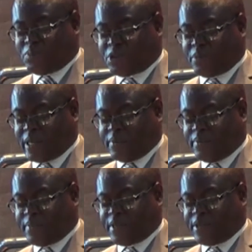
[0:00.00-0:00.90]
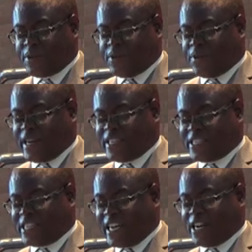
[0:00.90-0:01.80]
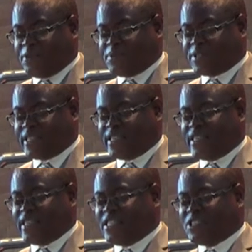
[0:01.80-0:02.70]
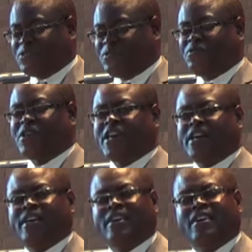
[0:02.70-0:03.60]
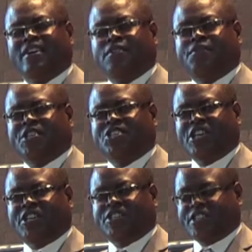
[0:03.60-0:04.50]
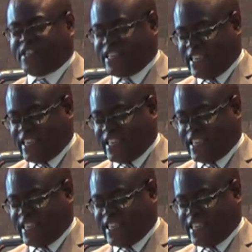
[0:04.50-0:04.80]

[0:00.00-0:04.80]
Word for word: problem, or other times it is fear of rejection